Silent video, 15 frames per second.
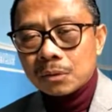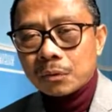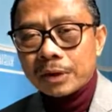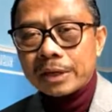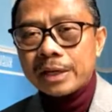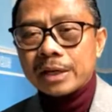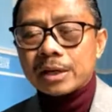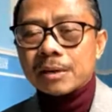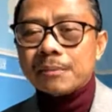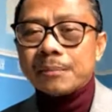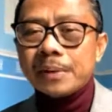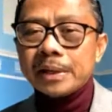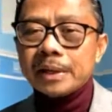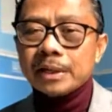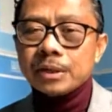when he
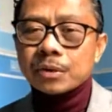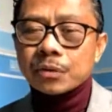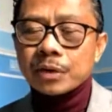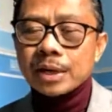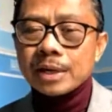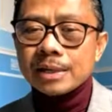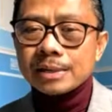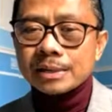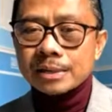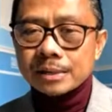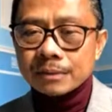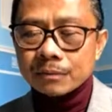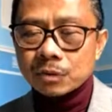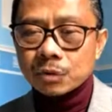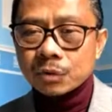completed to raise
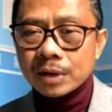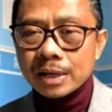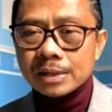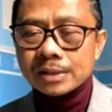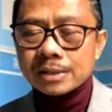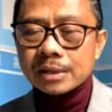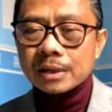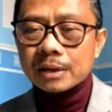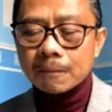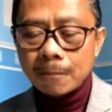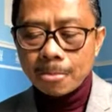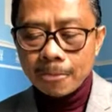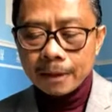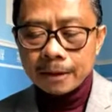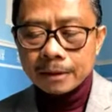the
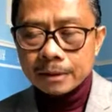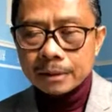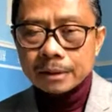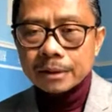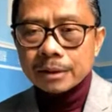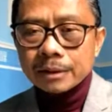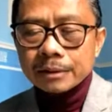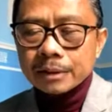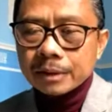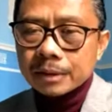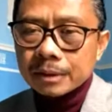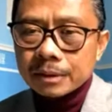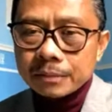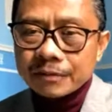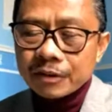
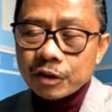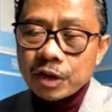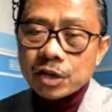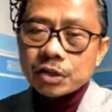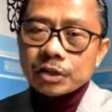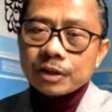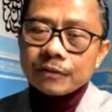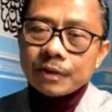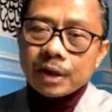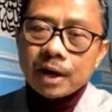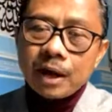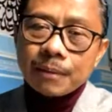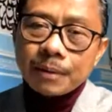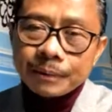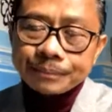foundation of the
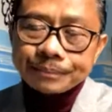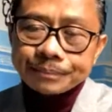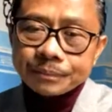Kaaba,